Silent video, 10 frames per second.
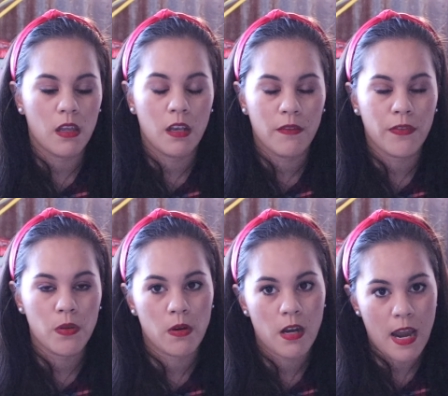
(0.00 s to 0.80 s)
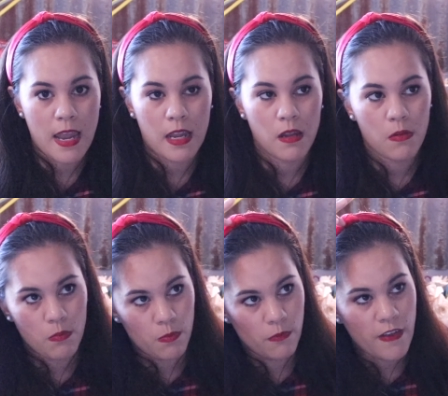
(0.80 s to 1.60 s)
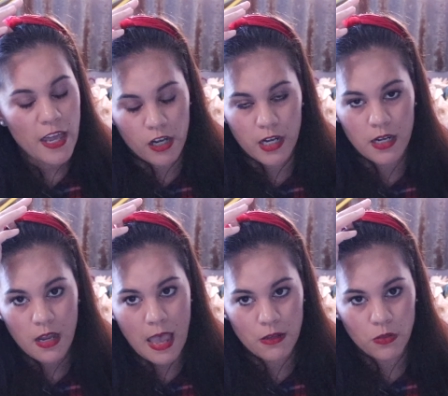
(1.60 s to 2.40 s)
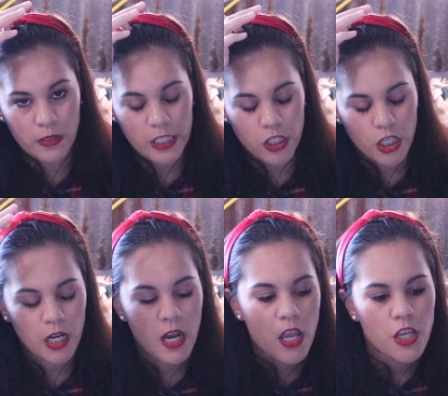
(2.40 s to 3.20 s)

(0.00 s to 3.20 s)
and if you are a veteran out school teacher,